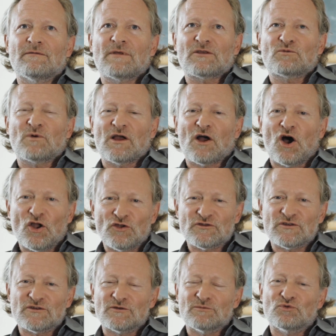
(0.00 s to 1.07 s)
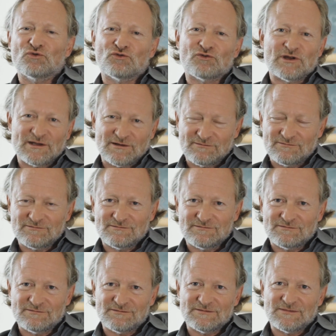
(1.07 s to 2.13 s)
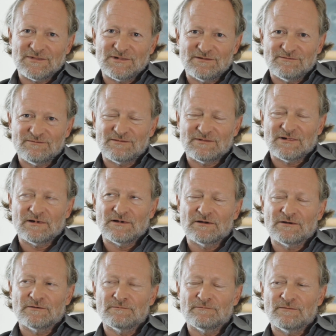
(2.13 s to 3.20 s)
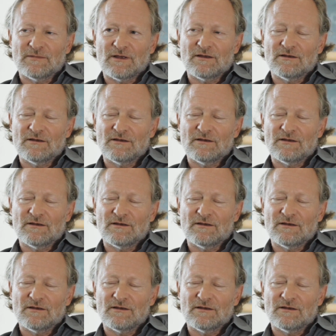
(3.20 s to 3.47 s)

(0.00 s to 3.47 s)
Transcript: that's why answers are boring. Um,